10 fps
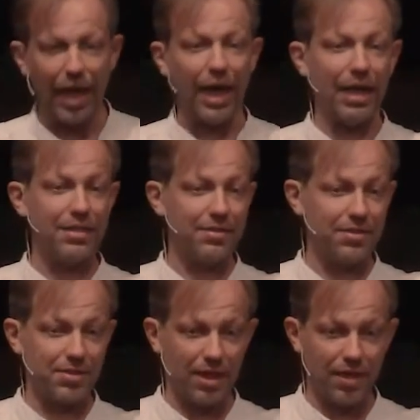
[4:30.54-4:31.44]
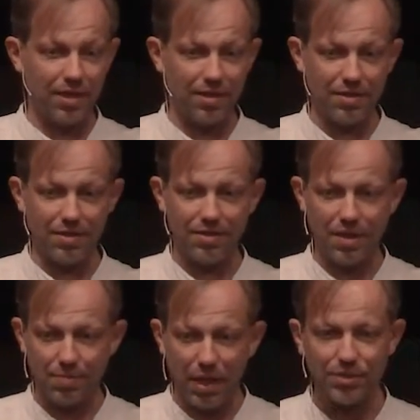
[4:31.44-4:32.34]
And
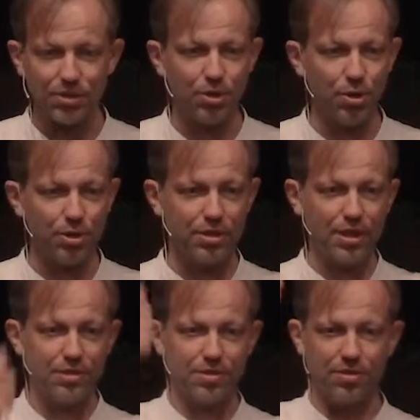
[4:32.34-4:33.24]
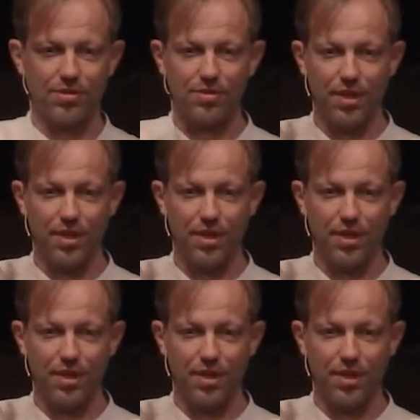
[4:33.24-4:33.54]
their pastor heard this